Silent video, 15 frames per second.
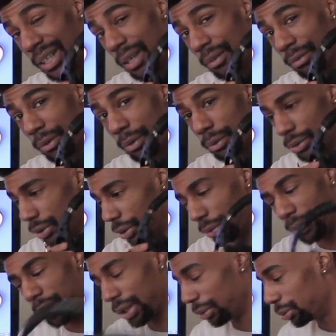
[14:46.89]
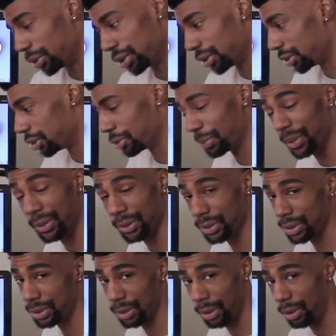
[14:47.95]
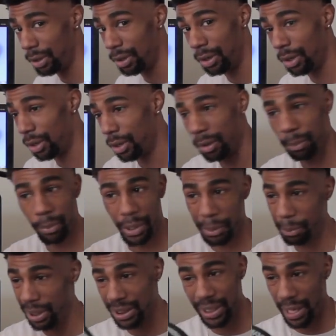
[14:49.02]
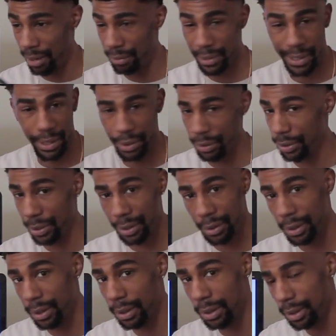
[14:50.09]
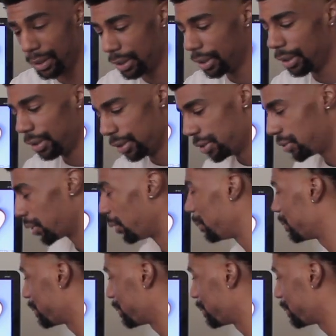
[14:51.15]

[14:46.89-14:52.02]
headphones, don't think it was just the speakers. It's all pretty much everything you're gonna need. So